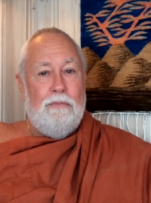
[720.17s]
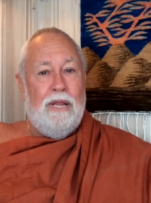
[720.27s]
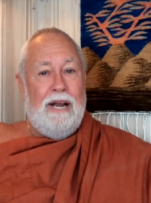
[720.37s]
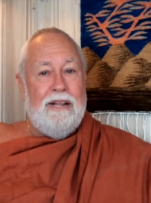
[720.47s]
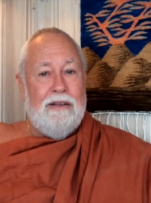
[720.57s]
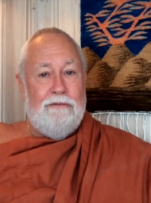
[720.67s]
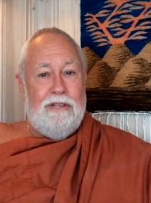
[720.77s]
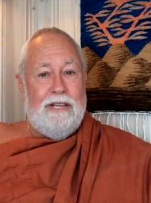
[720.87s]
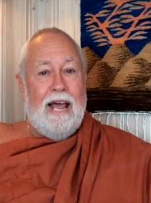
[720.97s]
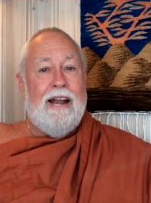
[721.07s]
are plenty
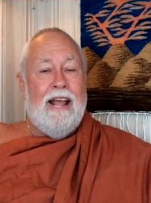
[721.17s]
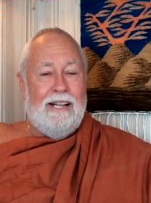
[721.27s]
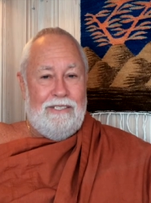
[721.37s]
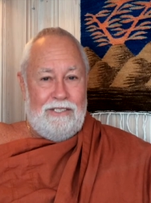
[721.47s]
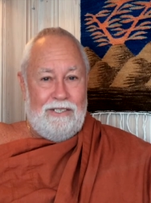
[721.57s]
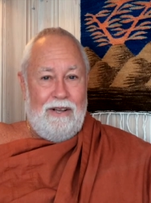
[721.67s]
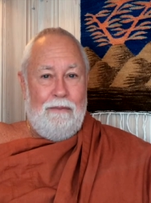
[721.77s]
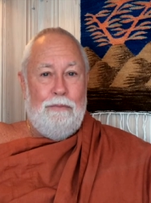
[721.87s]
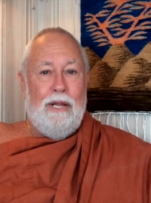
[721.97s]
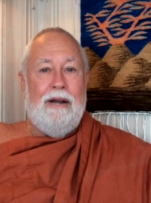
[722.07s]
of dead ends,
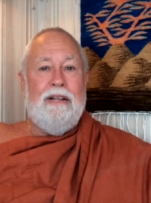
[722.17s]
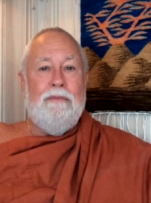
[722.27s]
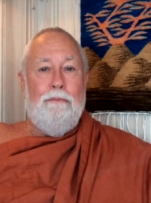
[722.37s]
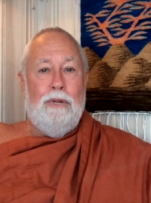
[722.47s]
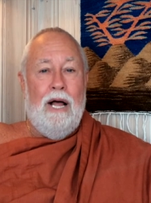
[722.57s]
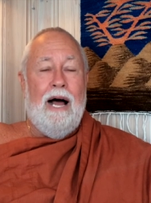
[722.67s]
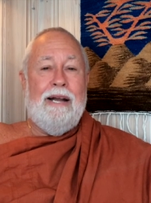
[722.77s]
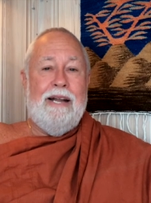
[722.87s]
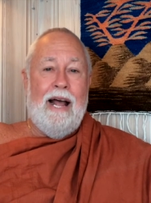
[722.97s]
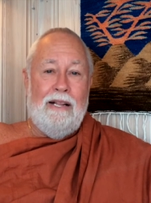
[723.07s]
plenty of
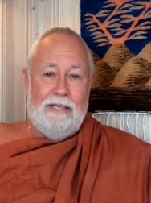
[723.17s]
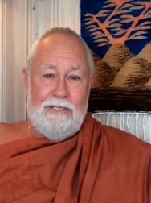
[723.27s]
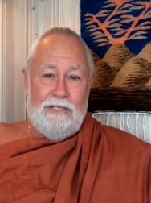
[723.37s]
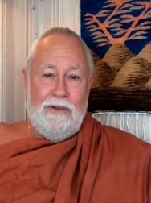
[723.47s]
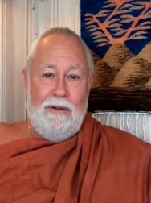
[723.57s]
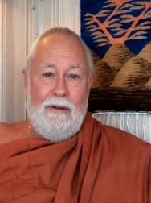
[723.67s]
blind alleys,